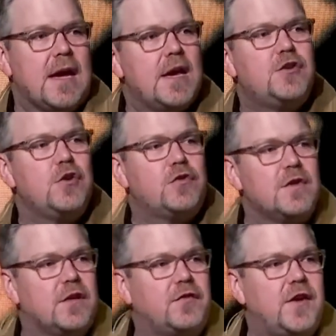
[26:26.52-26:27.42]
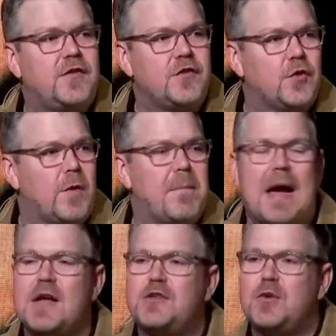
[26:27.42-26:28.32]
He's using this season to
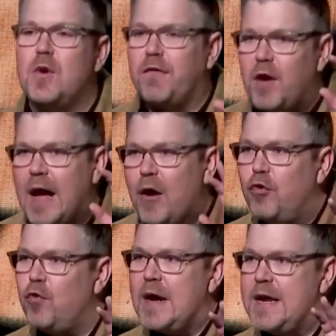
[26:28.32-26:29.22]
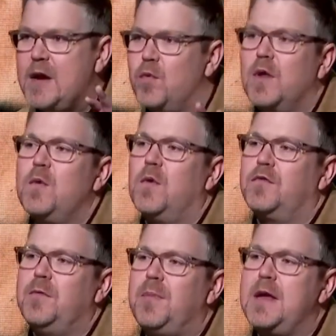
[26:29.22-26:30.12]
remind you of how great he really
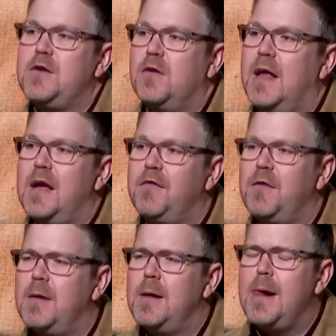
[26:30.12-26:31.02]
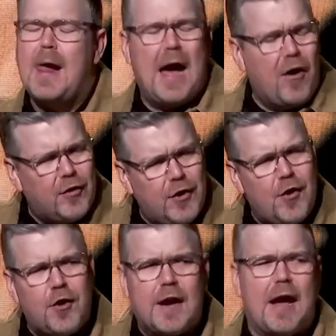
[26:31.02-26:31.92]
wants to be in your life, how
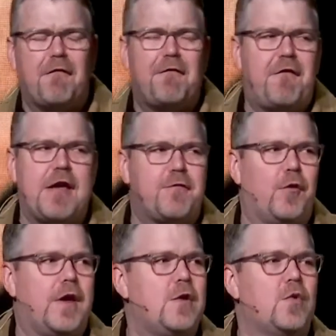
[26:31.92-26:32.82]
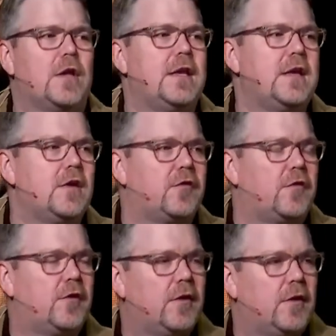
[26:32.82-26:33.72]
good and how faithful he really
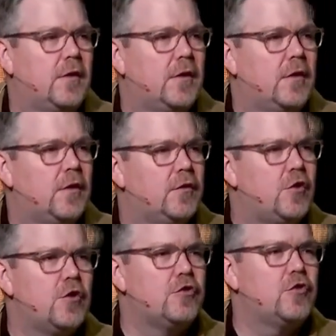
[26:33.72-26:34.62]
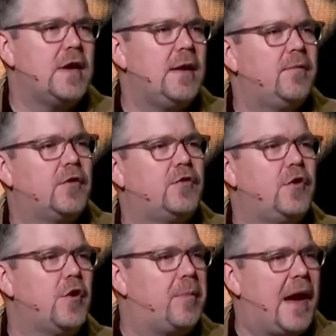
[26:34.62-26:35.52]
is to your dreams and
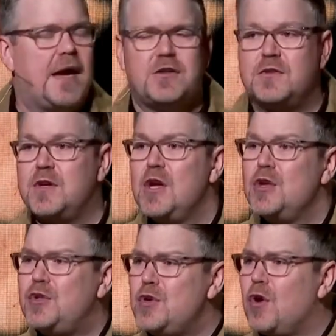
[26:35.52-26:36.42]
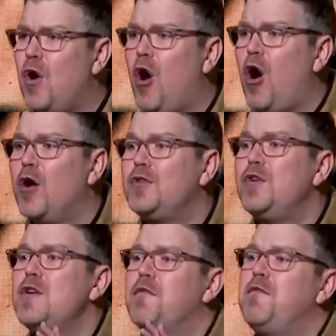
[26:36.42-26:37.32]
to your passions, to your heart,
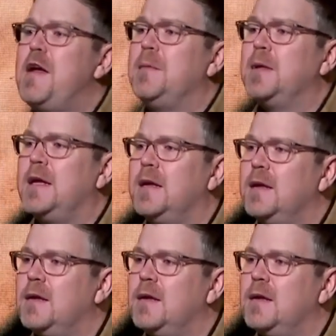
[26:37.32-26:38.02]
to your family.